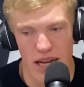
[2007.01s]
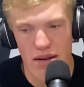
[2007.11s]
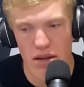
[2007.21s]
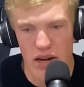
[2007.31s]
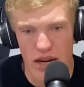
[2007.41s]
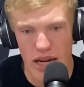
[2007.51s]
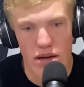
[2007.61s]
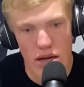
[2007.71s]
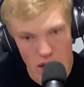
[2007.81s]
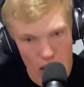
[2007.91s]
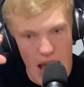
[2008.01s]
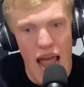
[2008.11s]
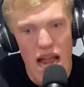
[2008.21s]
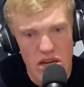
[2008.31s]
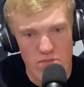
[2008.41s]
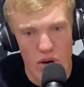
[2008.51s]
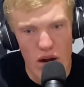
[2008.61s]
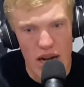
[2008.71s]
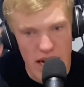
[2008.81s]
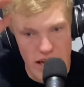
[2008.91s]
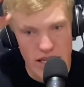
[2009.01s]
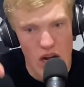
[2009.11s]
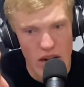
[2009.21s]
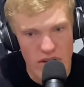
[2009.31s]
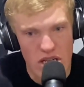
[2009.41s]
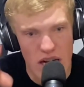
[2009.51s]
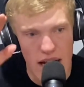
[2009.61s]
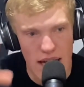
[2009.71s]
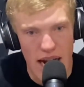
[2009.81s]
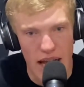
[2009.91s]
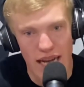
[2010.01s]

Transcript: He literally, after parking it in the start finish in Atlanta,